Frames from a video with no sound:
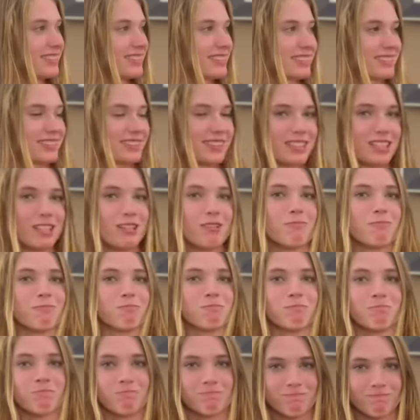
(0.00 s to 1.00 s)

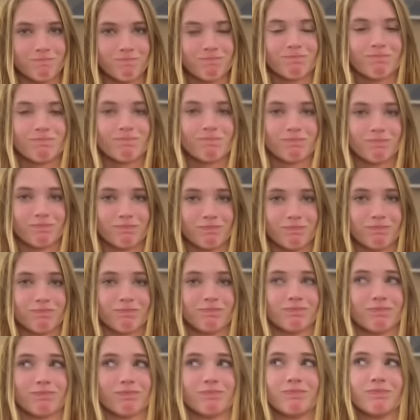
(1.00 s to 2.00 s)

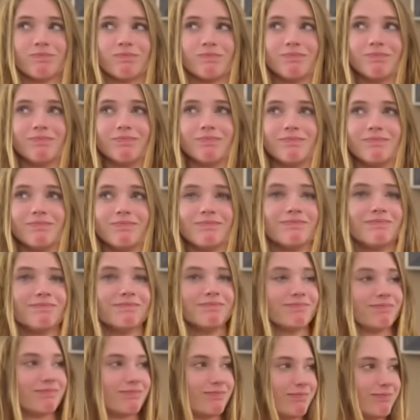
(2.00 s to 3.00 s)

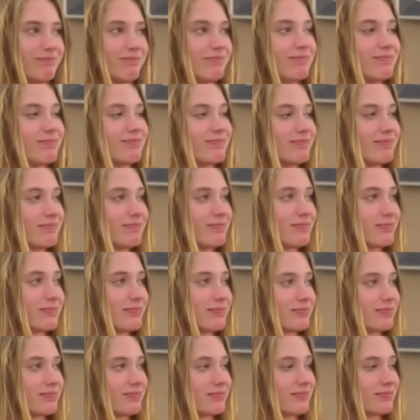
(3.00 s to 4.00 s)

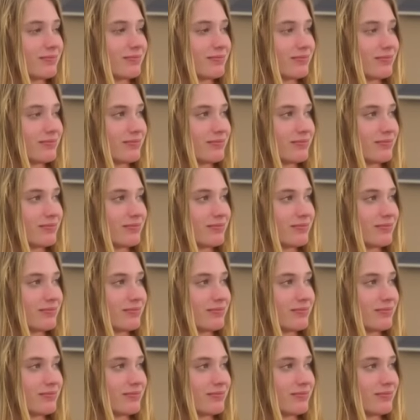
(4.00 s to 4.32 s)
No words are spoken by the person on screen.